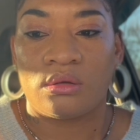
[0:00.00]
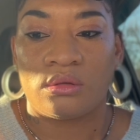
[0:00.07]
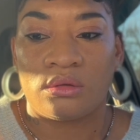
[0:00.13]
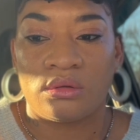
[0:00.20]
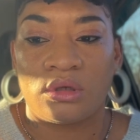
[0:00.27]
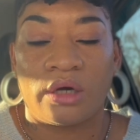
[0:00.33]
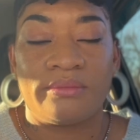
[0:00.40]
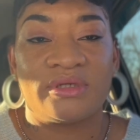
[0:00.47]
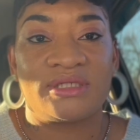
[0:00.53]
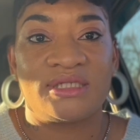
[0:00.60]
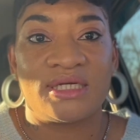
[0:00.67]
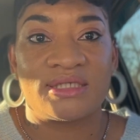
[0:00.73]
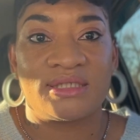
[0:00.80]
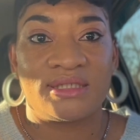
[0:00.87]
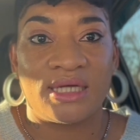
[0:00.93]
Number
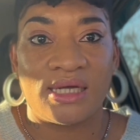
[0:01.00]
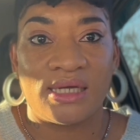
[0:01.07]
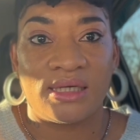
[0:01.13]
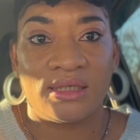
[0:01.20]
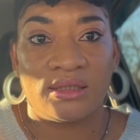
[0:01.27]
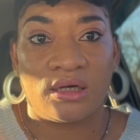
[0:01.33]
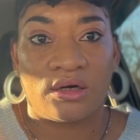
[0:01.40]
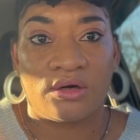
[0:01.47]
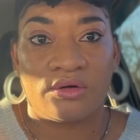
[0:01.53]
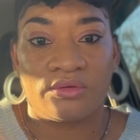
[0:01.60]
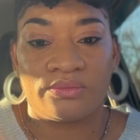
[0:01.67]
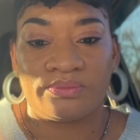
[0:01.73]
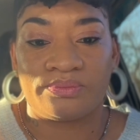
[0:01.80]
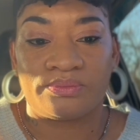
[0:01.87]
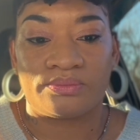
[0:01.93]
sixteen, y'all.
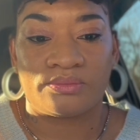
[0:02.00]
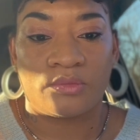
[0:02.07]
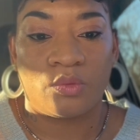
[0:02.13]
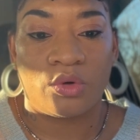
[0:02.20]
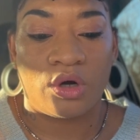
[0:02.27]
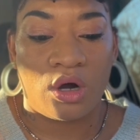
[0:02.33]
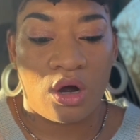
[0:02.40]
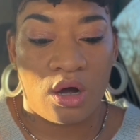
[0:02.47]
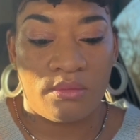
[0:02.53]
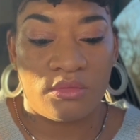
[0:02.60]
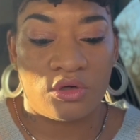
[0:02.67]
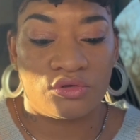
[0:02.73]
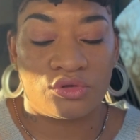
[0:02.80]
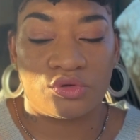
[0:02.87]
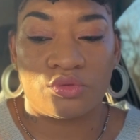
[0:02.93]
We're
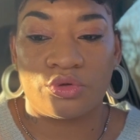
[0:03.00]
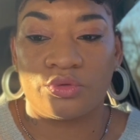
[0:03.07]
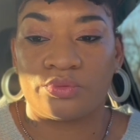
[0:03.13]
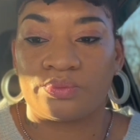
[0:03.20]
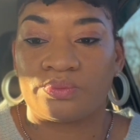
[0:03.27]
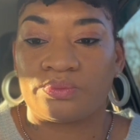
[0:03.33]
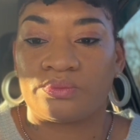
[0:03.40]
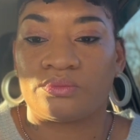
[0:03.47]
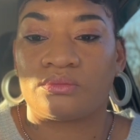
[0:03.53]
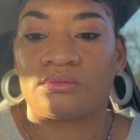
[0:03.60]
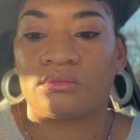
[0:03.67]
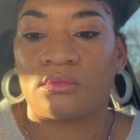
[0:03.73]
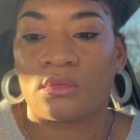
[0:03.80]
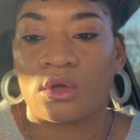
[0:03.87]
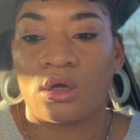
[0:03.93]
almost through.
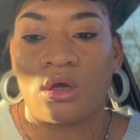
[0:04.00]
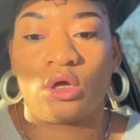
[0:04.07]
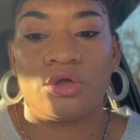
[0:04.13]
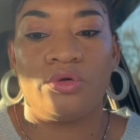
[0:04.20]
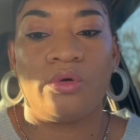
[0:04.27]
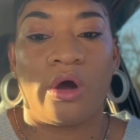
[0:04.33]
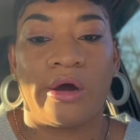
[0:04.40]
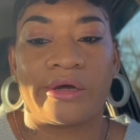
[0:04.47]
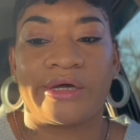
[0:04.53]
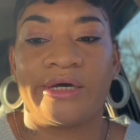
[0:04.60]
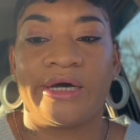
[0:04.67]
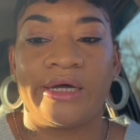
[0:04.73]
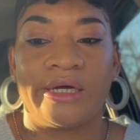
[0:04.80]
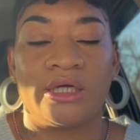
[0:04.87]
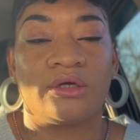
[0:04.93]
You are
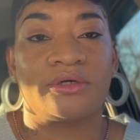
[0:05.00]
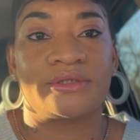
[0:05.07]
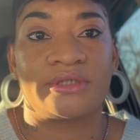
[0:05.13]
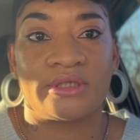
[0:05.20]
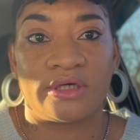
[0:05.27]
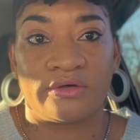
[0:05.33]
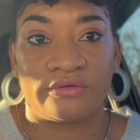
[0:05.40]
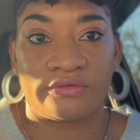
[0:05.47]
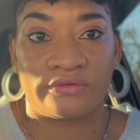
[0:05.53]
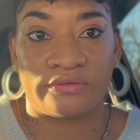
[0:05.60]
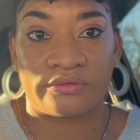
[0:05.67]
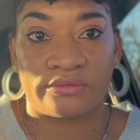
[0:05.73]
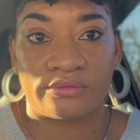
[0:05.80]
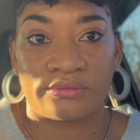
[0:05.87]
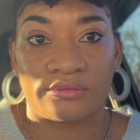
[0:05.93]
cutting yourself,
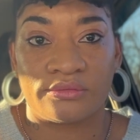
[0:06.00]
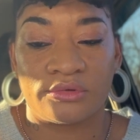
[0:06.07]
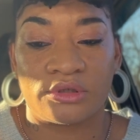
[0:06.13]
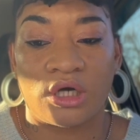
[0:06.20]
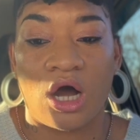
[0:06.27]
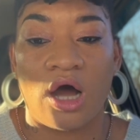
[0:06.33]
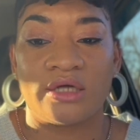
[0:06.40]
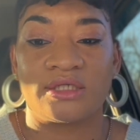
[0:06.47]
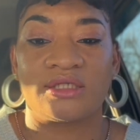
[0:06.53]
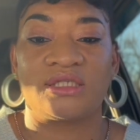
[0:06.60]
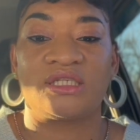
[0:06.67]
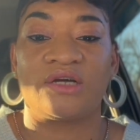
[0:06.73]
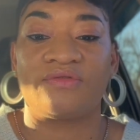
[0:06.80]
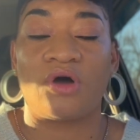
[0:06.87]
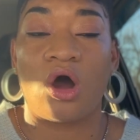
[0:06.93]
causing
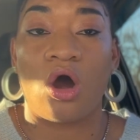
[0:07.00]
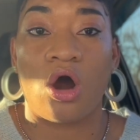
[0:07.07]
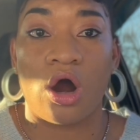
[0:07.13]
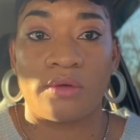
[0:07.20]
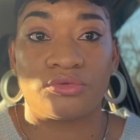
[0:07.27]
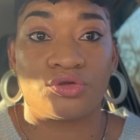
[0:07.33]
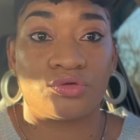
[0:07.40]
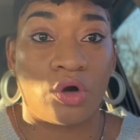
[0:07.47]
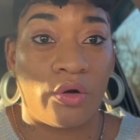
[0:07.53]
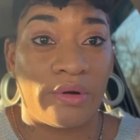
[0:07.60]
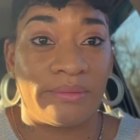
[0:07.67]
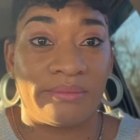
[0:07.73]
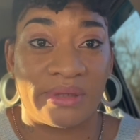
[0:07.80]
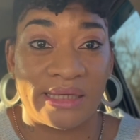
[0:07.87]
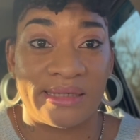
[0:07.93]
self-harm,
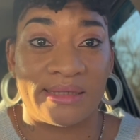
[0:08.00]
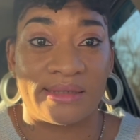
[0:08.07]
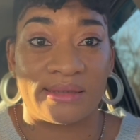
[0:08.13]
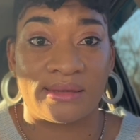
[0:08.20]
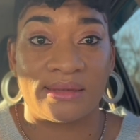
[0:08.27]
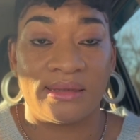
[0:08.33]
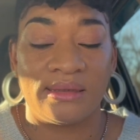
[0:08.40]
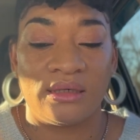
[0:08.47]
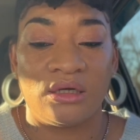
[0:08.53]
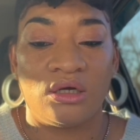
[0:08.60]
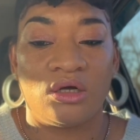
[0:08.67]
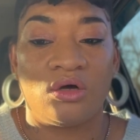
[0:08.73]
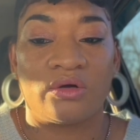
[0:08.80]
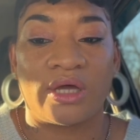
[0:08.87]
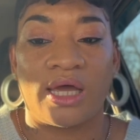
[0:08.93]
drawing blood.
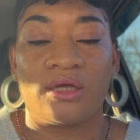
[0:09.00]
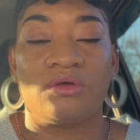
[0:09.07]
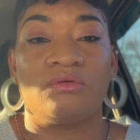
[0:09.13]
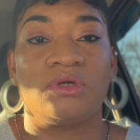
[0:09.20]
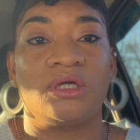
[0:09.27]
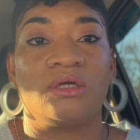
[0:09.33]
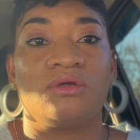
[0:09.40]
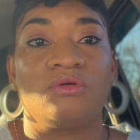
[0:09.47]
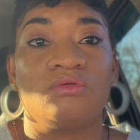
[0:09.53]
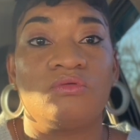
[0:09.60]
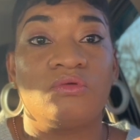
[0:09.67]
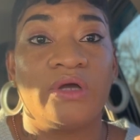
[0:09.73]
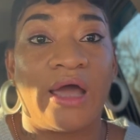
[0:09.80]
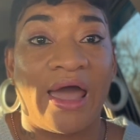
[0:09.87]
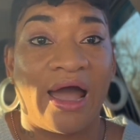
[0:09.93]
Okay, you need,
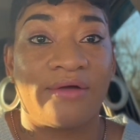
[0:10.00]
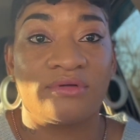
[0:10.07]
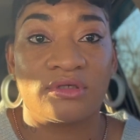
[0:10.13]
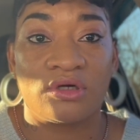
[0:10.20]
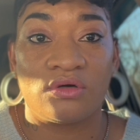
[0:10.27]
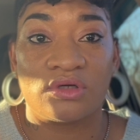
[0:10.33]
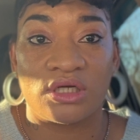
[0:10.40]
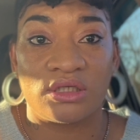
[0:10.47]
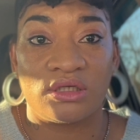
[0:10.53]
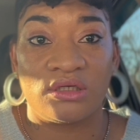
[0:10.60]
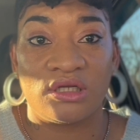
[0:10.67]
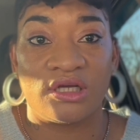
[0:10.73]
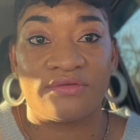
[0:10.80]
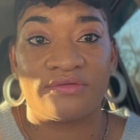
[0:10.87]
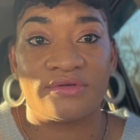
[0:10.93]
you have to go get
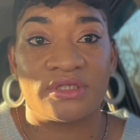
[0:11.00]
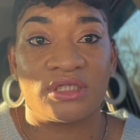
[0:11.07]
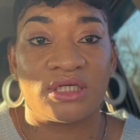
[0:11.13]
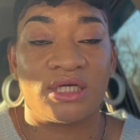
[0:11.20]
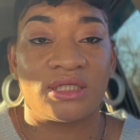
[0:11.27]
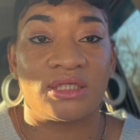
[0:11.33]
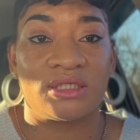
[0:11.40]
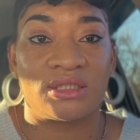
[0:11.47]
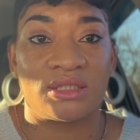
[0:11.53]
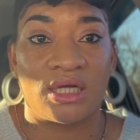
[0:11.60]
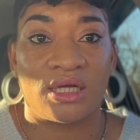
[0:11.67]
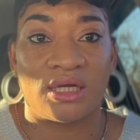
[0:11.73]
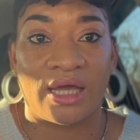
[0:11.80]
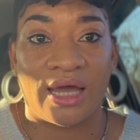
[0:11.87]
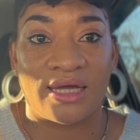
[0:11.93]
deliverance to get this
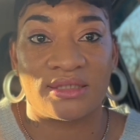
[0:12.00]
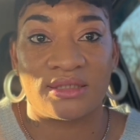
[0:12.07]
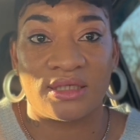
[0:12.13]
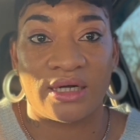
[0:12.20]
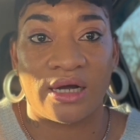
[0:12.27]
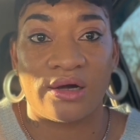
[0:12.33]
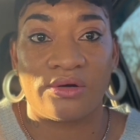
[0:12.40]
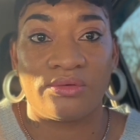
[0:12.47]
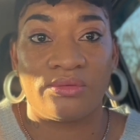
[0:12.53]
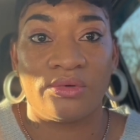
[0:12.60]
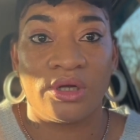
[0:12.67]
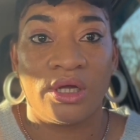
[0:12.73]
thing casted out.